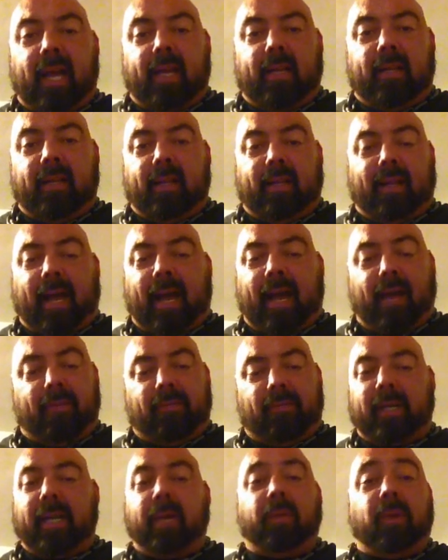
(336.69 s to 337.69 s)
And I
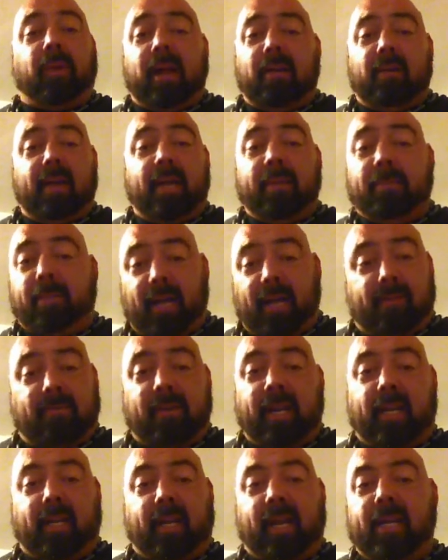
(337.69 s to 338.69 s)
forget where I read it, but I've
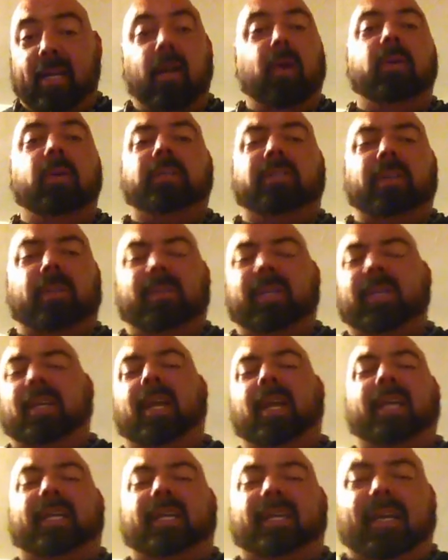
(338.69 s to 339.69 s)
read it. I know it's something
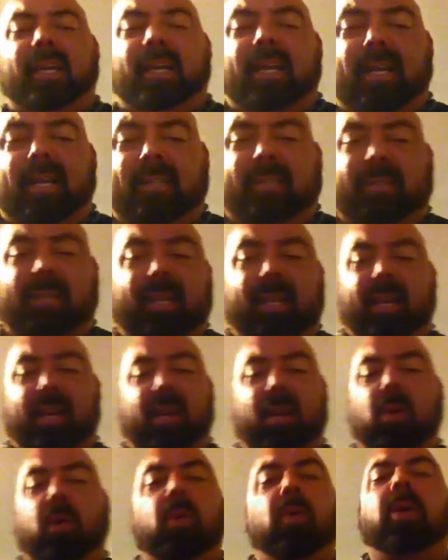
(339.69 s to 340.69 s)
like, it's
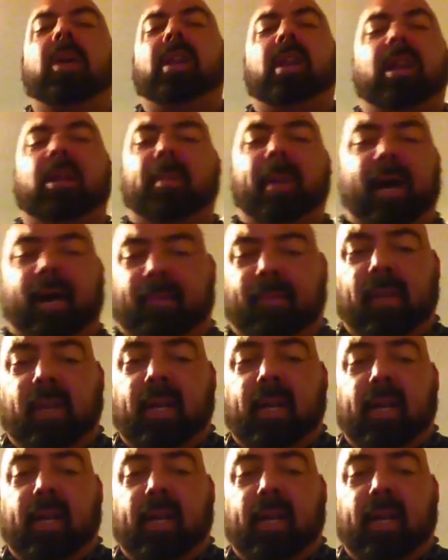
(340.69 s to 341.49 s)
an inordinate amount.